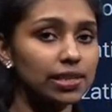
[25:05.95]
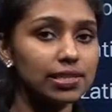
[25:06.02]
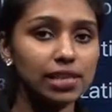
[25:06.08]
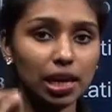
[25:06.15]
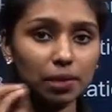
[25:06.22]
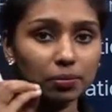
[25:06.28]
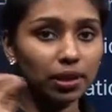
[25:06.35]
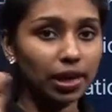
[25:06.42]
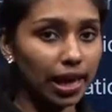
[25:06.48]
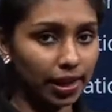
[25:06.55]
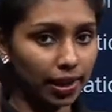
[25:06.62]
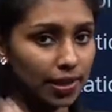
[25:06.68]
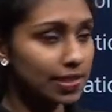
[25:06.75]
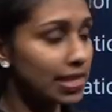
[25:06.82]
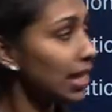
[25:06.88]
Same
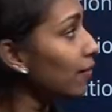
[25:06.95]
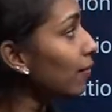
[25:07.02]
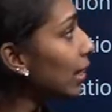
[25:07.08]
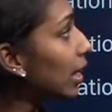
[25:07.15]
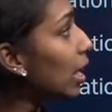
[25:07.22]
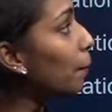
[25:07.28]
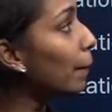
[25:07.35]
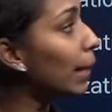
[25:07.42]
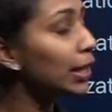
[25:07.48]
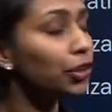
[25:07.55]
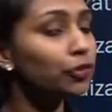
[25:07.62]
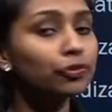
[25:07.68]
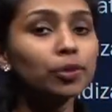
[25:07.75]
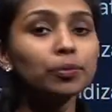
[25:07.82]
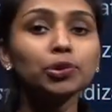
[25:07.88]
energy will combine to
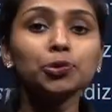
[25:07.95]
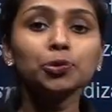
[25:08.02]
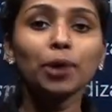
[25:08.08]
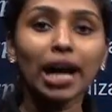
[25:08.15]
form new